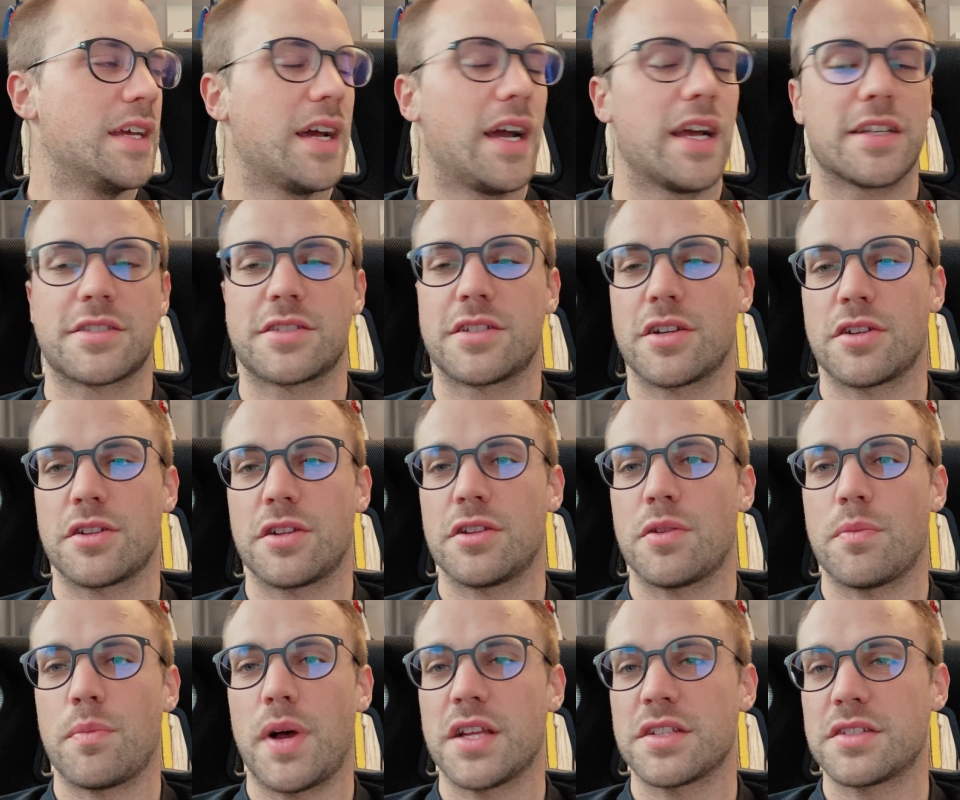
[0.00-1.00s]
I started in
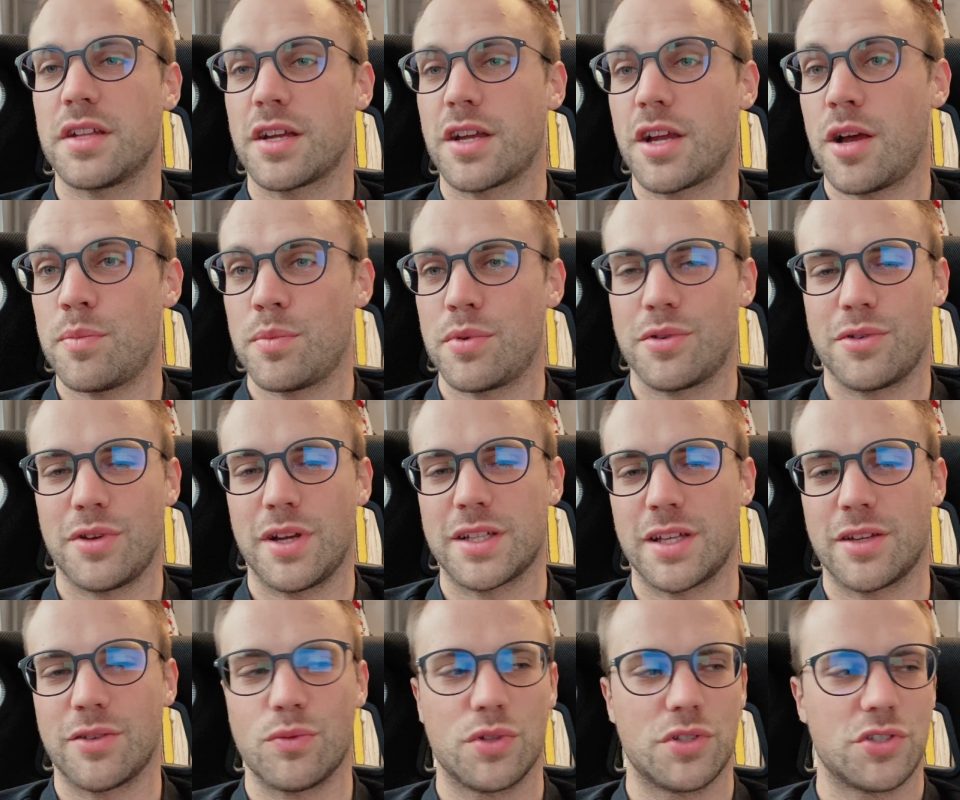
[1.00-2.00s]
the Mazda Cup, I
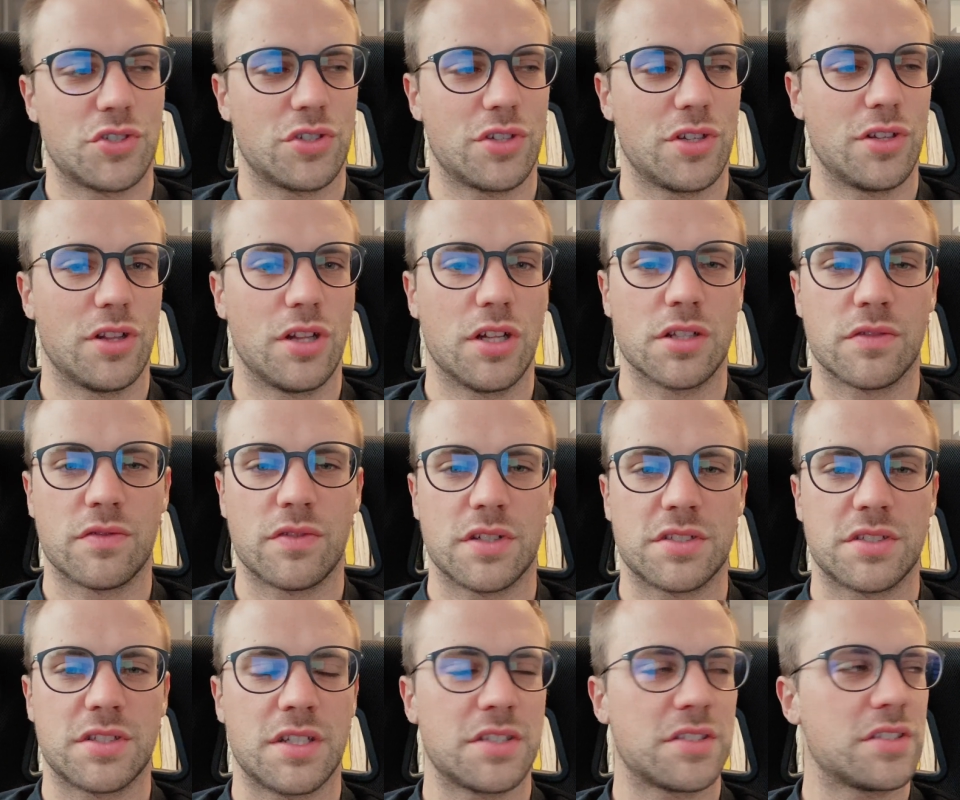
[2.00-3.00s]
think, which a lot of
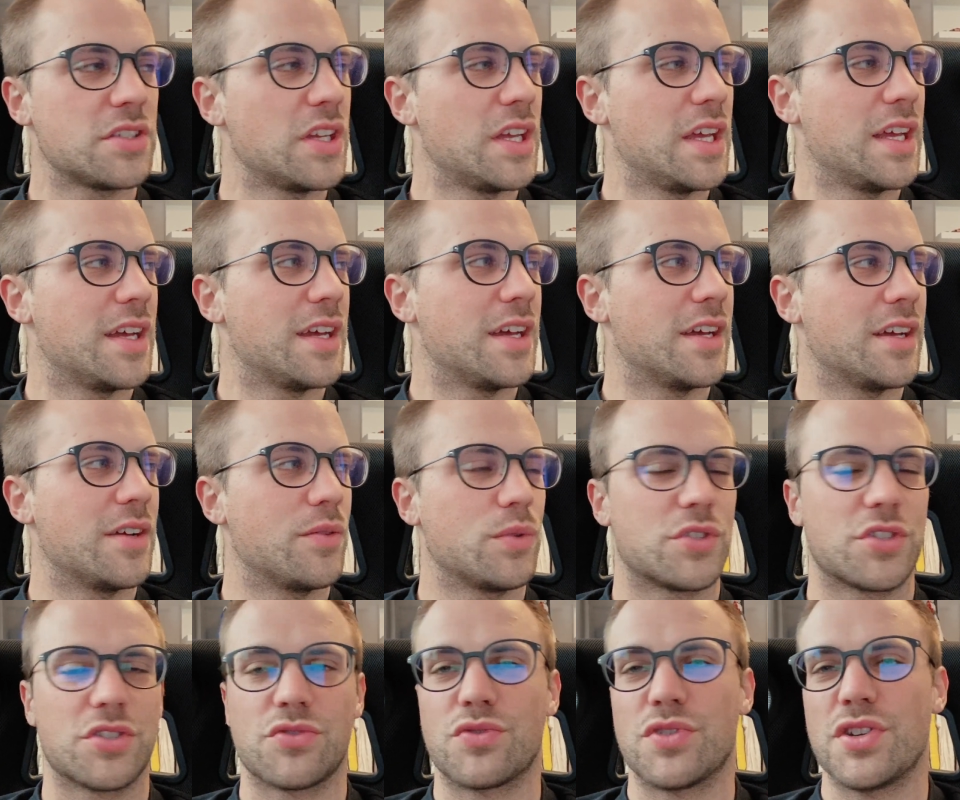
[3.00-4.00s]
us does,
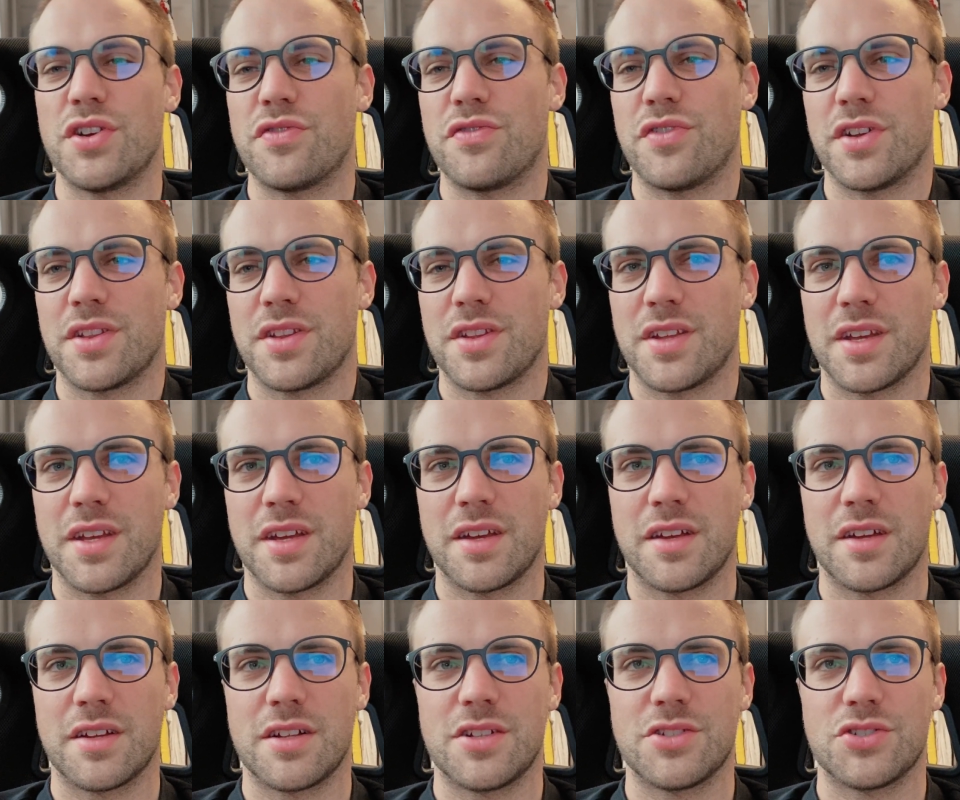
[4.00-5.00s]
which is really fun.
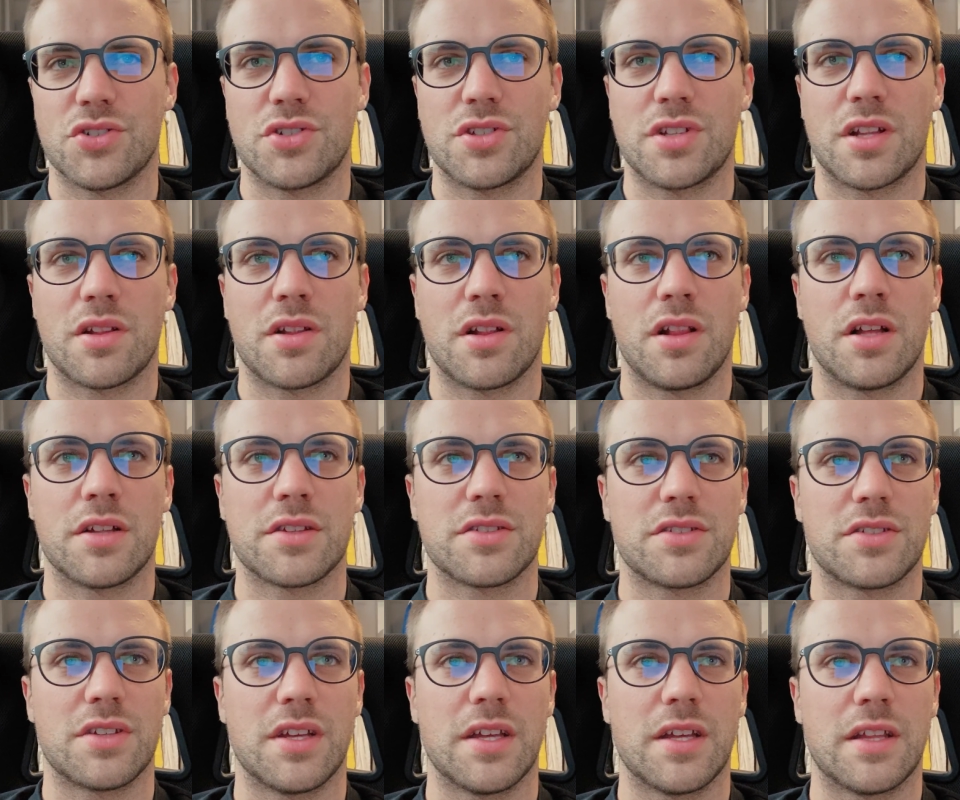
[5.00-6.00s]
I enjoyed that a
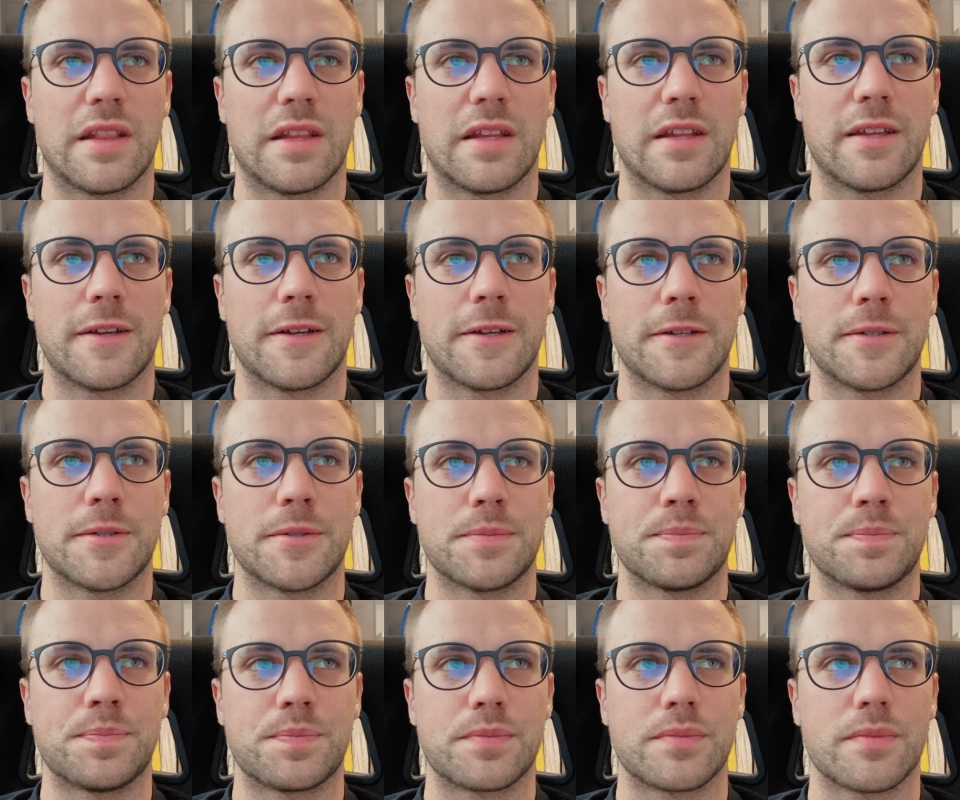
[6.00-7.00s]
lot, and I